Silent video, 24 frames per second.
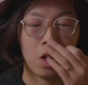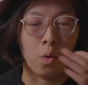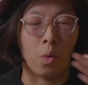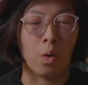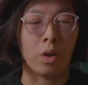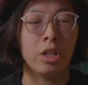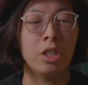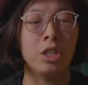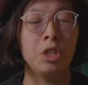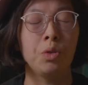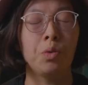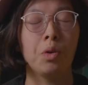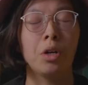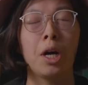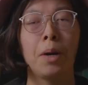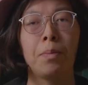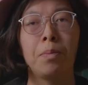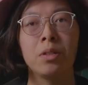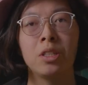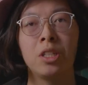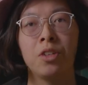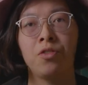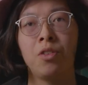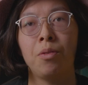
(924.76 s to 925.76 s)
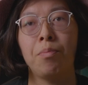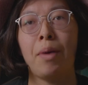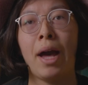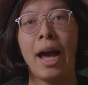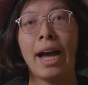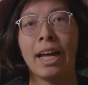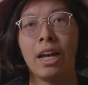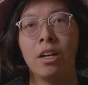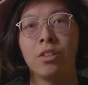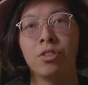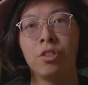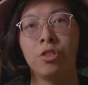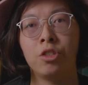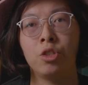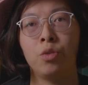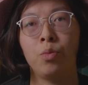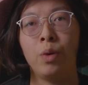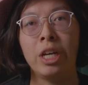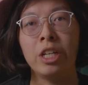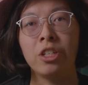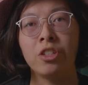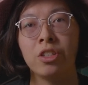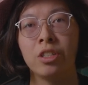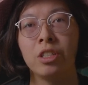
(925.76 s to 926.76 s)
We're gonna do a couple different pack out
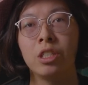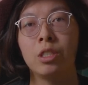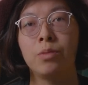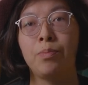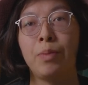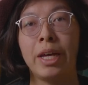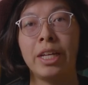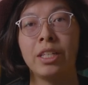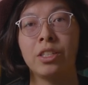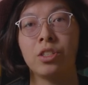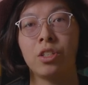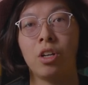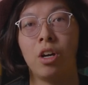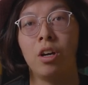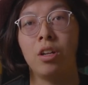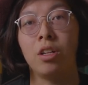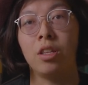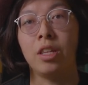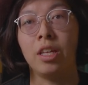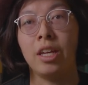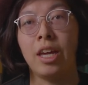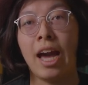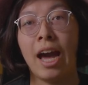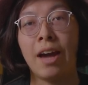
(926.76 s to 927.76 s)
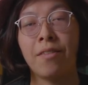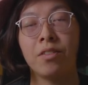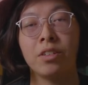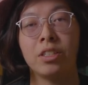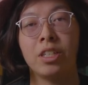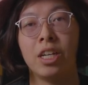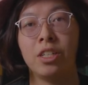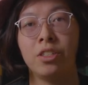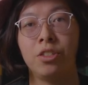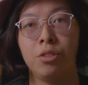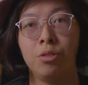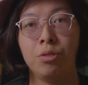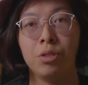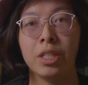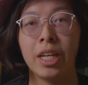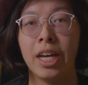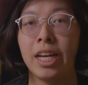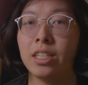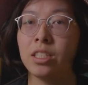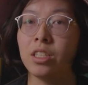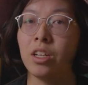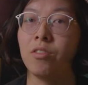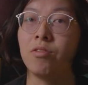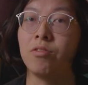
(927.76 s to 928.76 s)
situations based on the advertised use
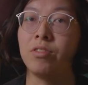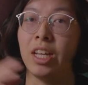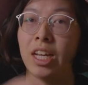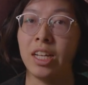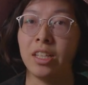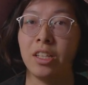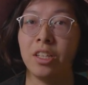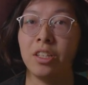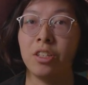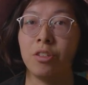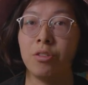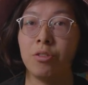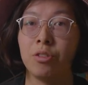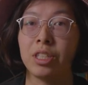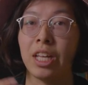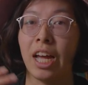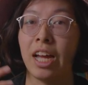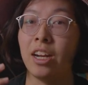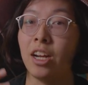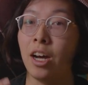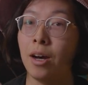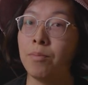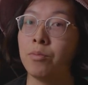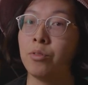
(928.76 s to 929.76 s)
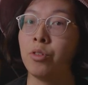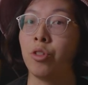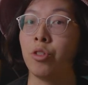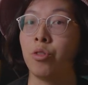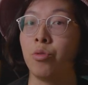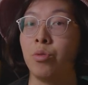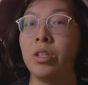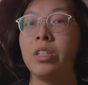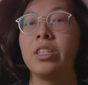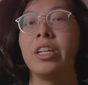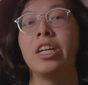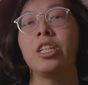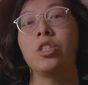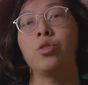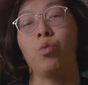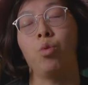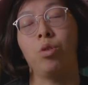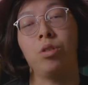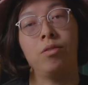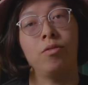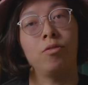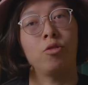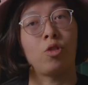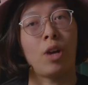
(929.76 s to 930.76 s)
case of daily use and up to 3 days
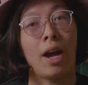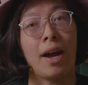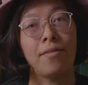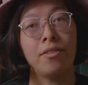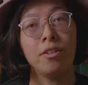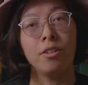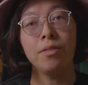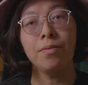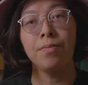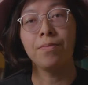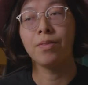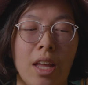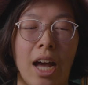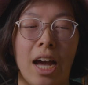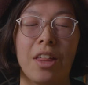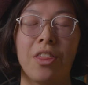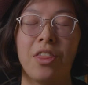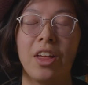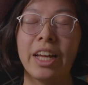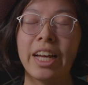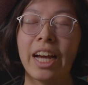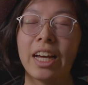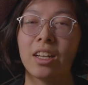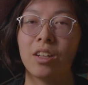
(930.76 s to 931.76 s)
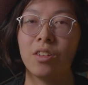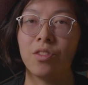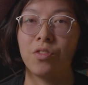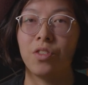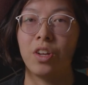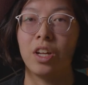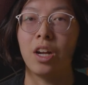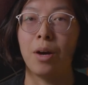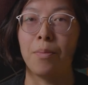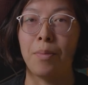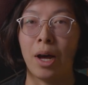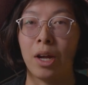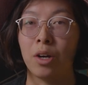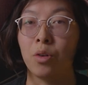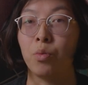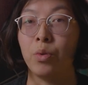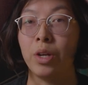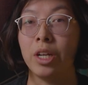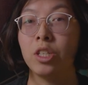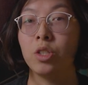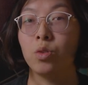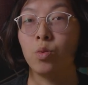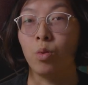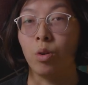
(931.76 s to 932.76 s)
worth of travel. I think I can fit about a
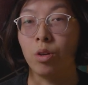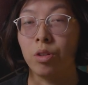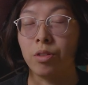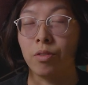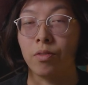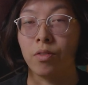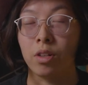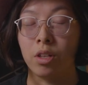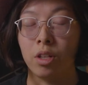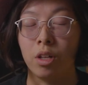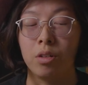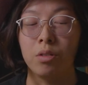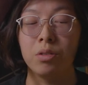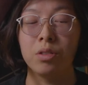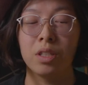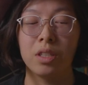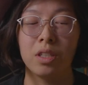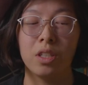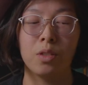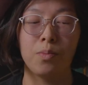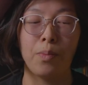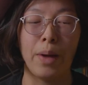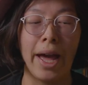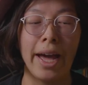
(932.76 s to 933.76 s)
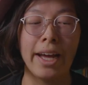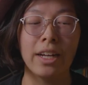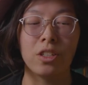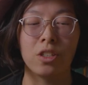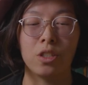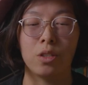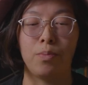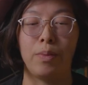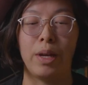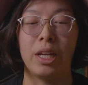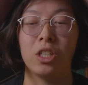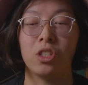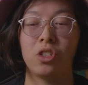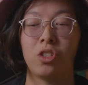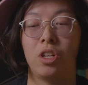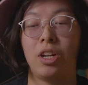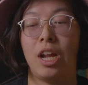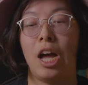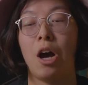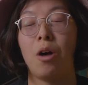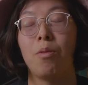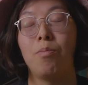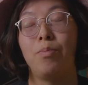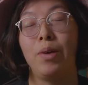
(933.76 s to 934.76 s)
week's worth of clothes in this bag just based
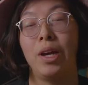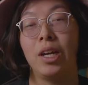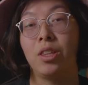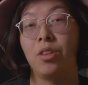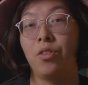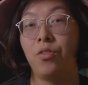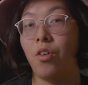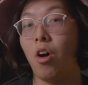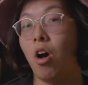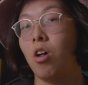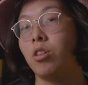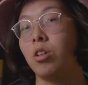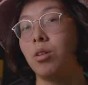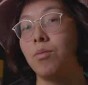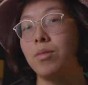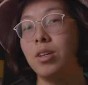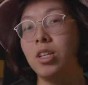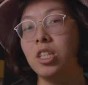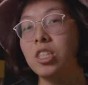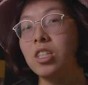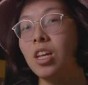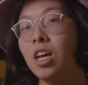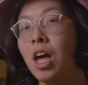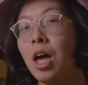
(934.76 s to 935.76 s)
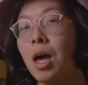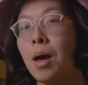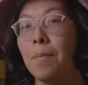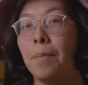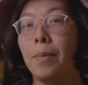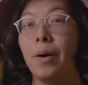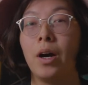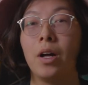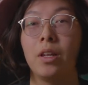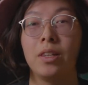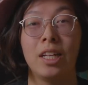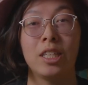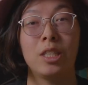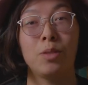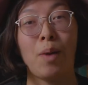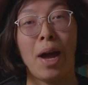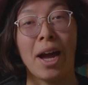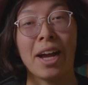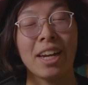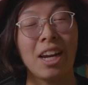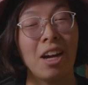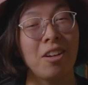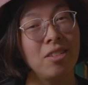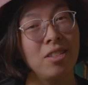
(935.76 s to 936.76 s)
on how big the volume is, but let's
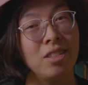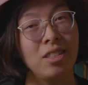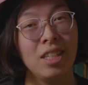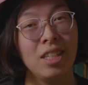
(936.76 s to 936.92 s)
pack it out and